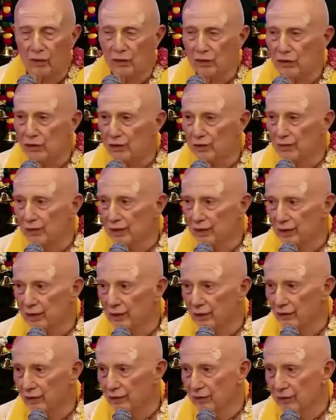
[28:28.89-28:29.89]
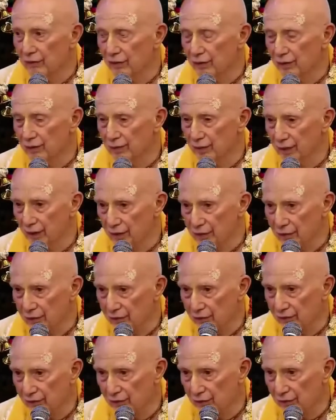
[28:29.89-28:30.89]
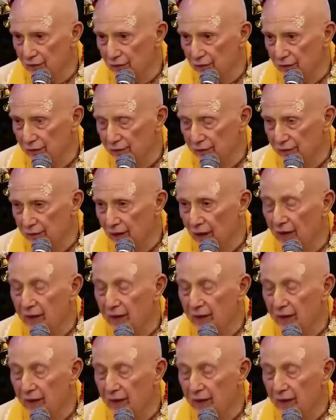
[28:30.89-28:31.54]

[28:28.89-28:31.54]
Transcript: worshiping the Lord for the pleasure of the Lord,